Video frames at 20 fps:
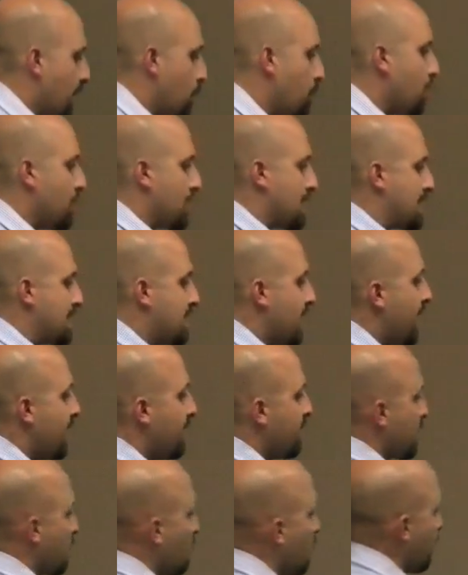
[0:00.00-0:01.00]
I want to
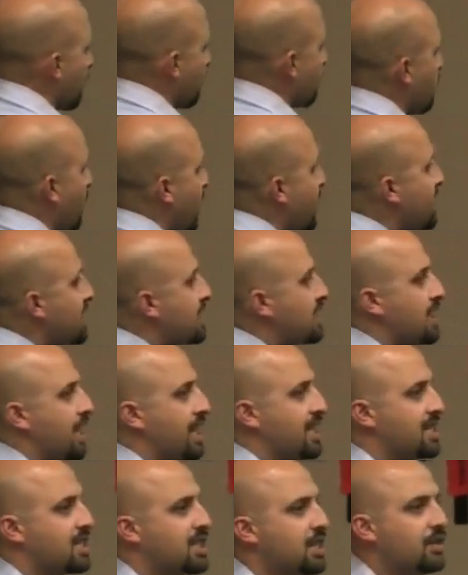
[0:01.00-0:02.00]
say at the What If
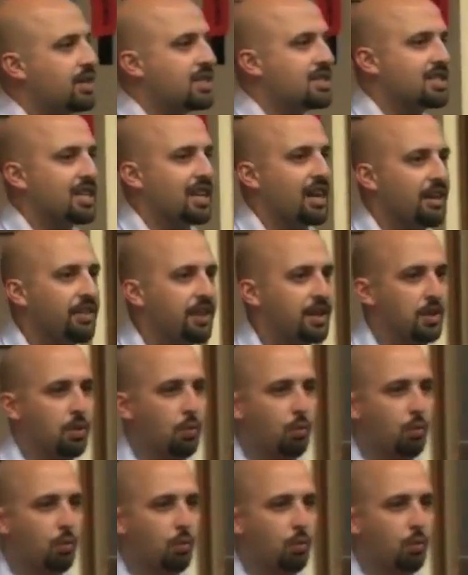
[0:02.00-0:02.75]
Wednesday series is that I think the